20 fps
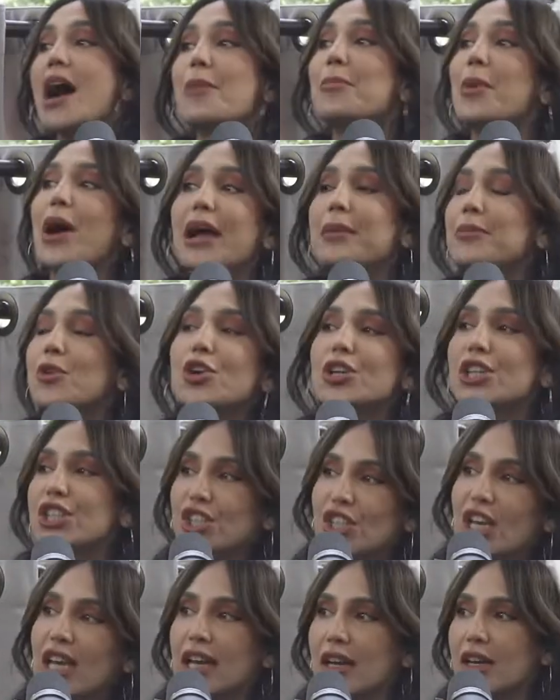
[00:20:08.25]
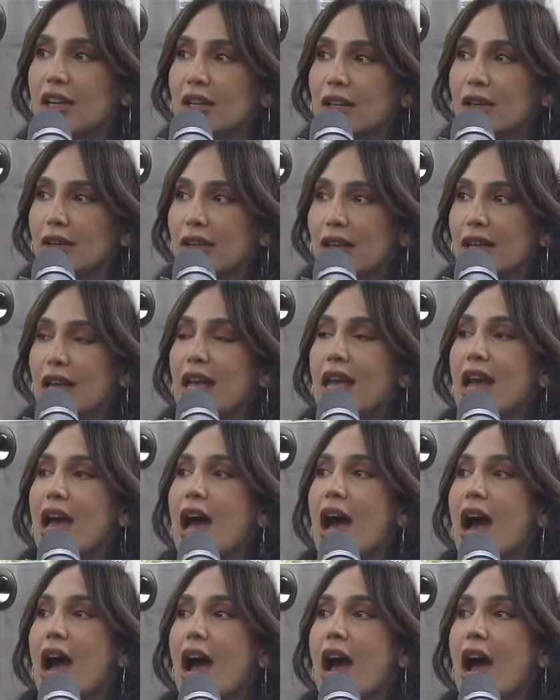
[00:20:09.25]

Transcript: But I'm not a sheikh. Yeah.